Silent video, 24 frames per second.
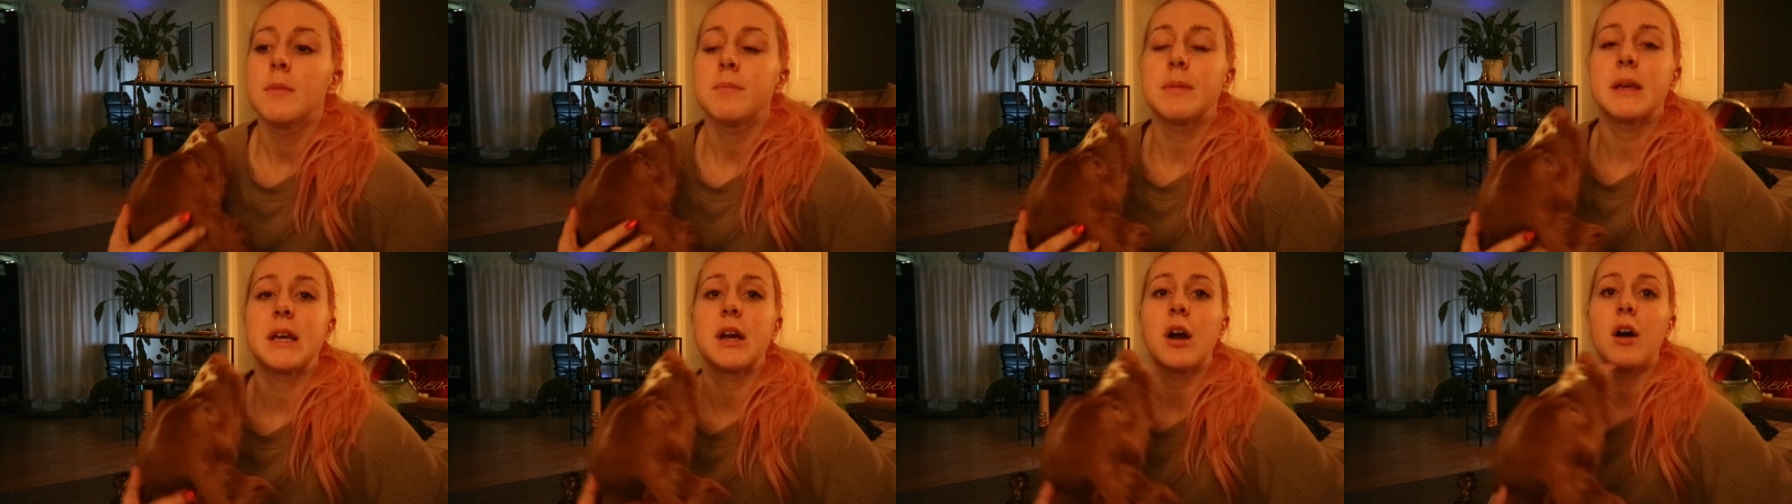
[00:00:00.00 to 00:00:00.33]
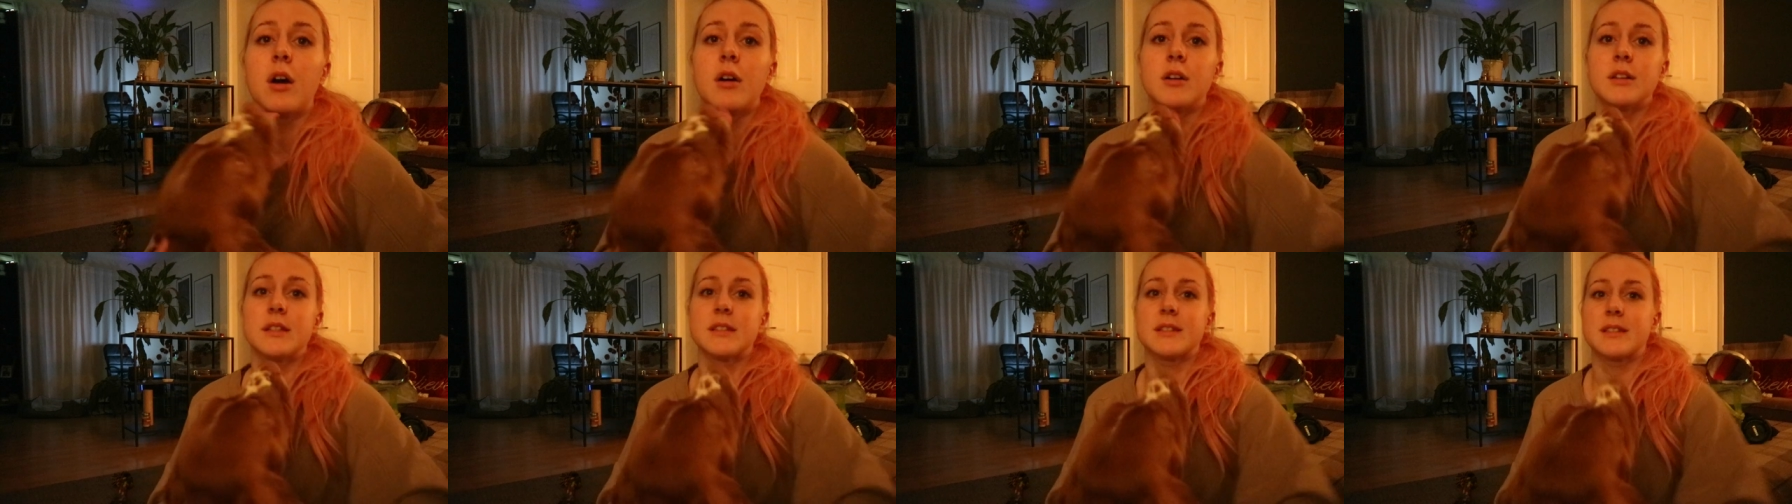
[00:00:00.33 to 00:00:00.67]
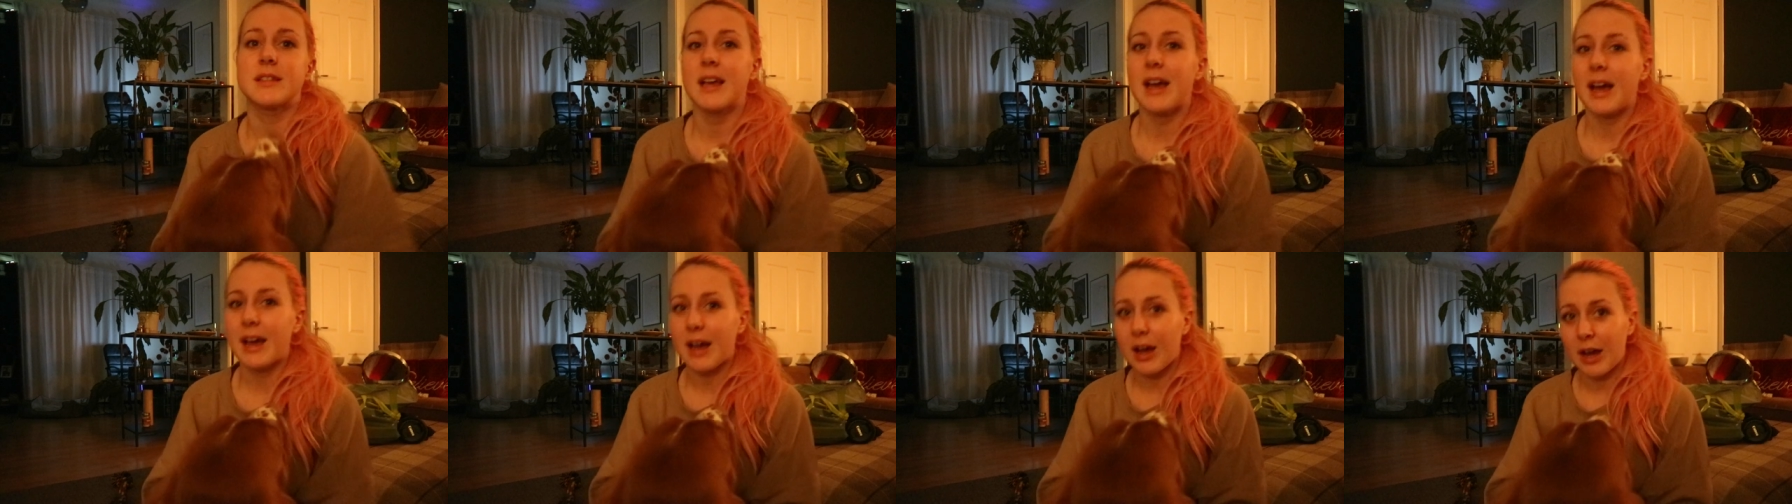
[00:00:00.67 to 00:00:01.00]

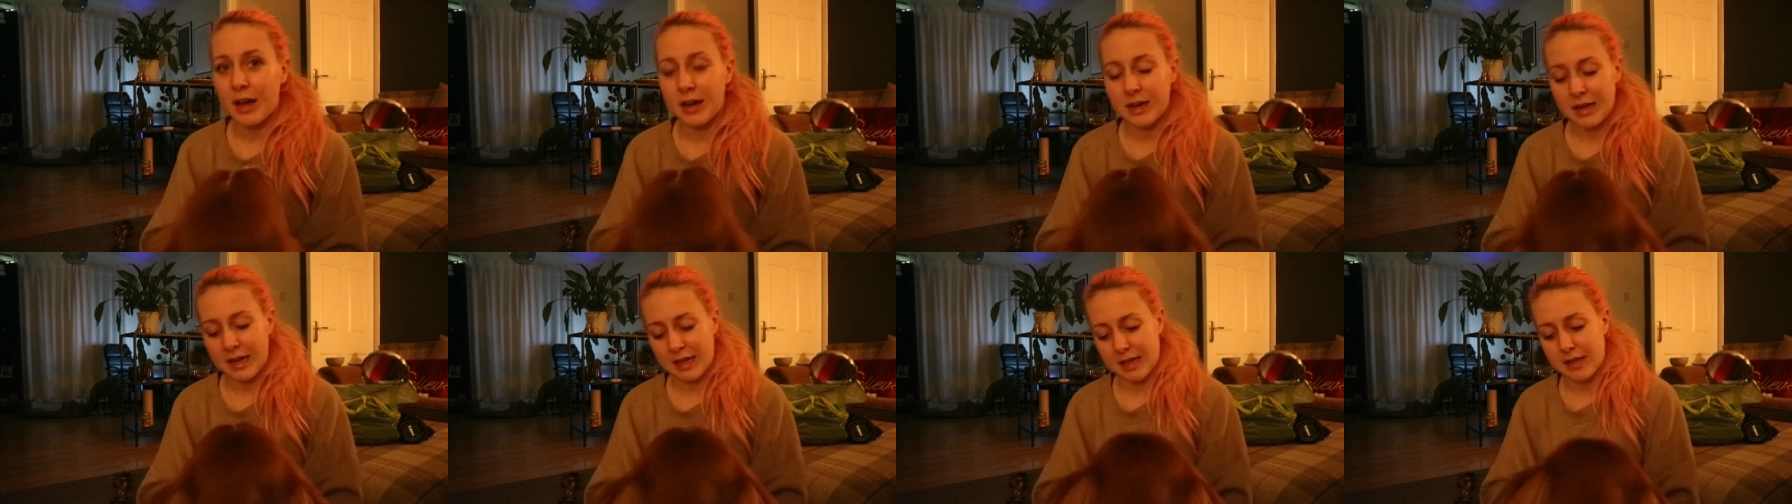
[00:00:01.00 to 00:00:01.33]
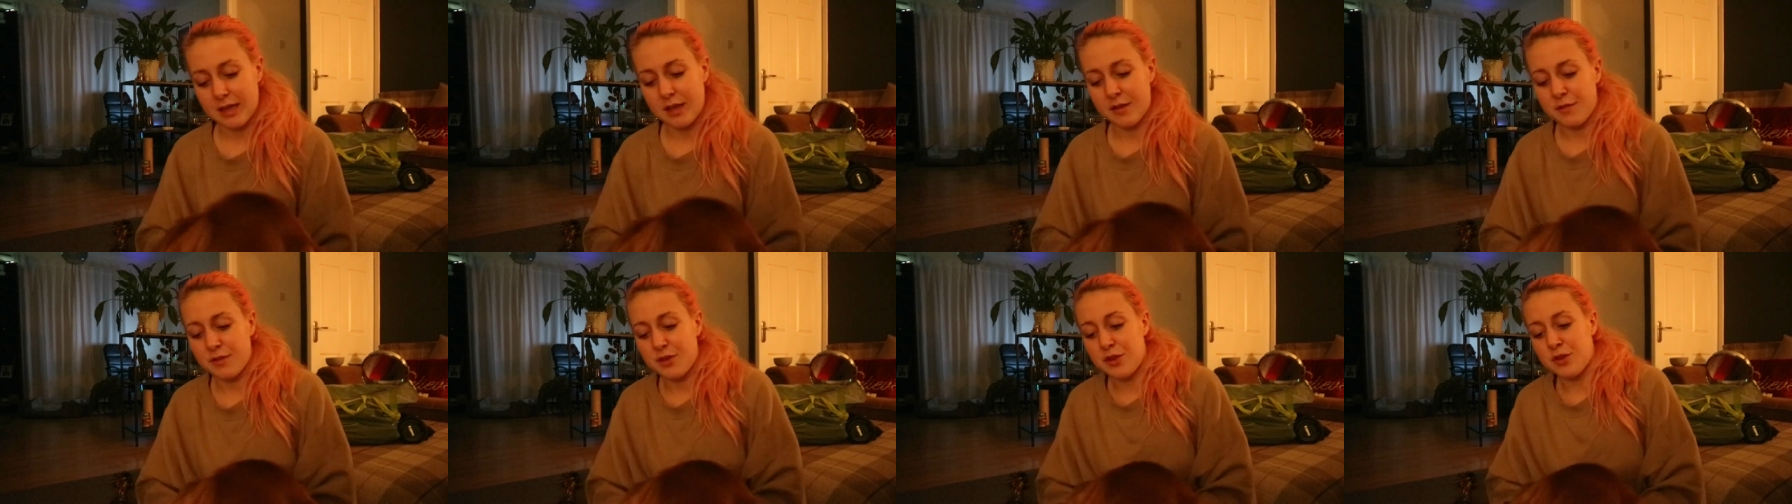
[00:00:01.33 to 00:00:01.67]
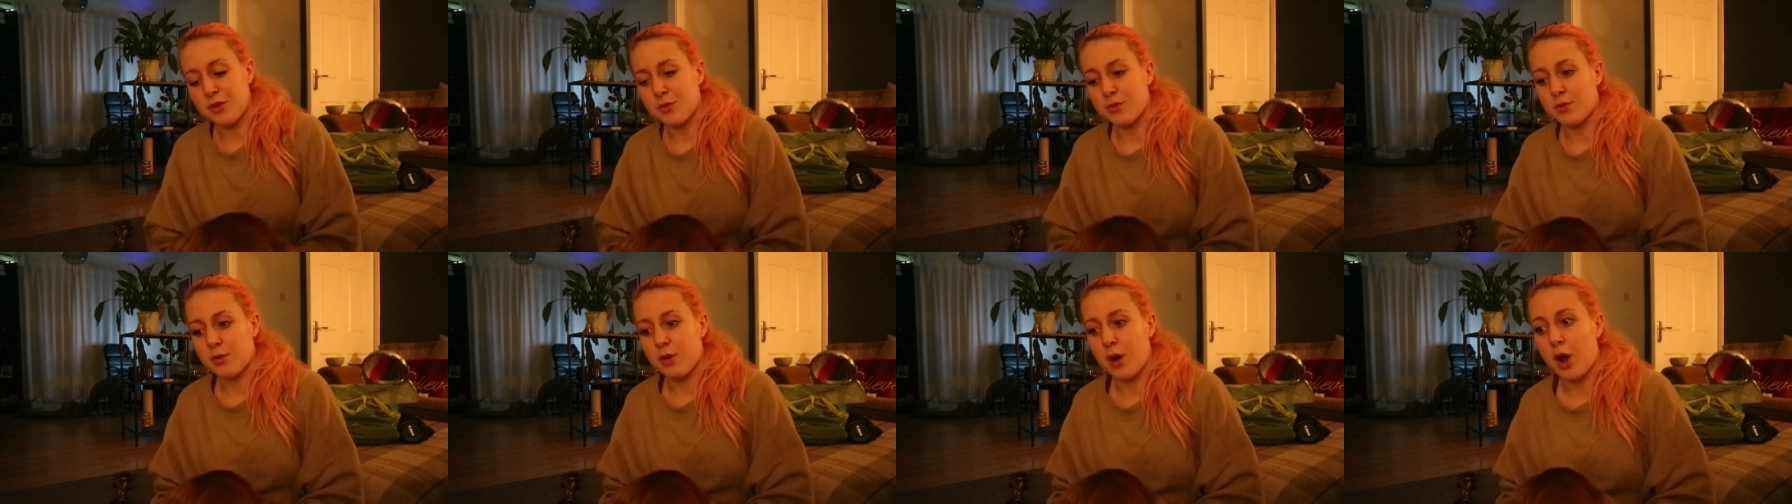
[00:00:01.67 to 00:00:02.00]
because like, if
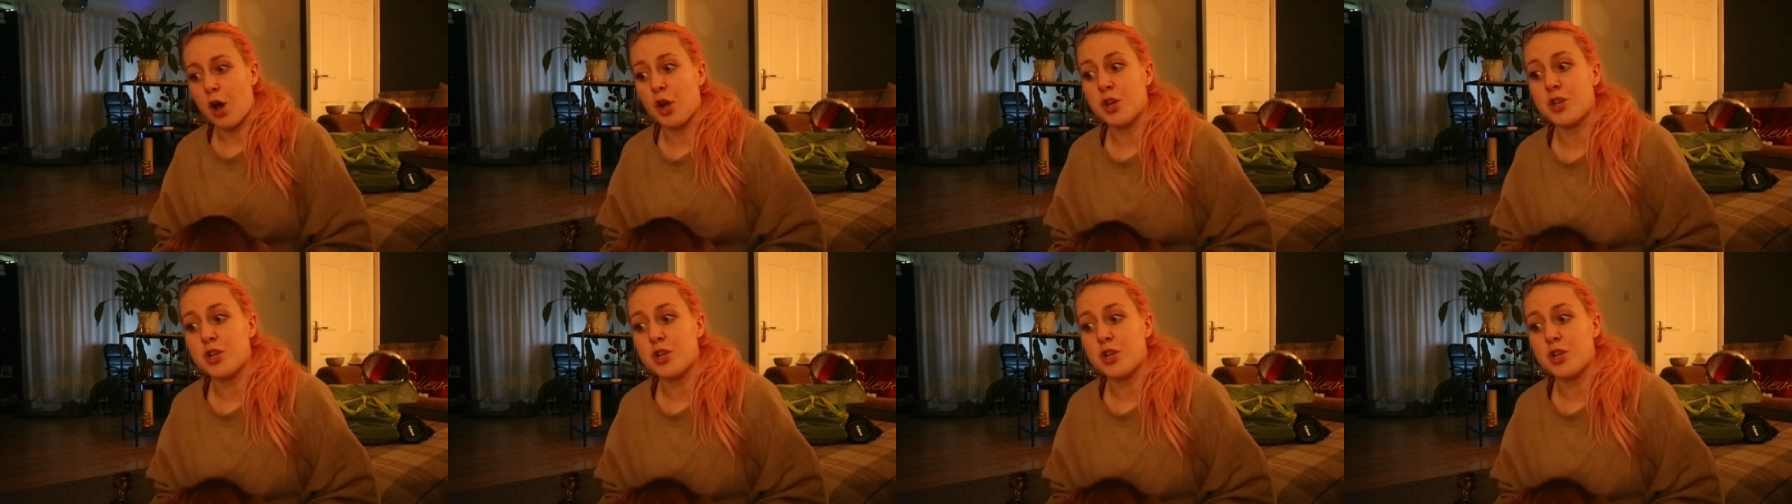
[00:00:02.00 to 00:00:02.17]
you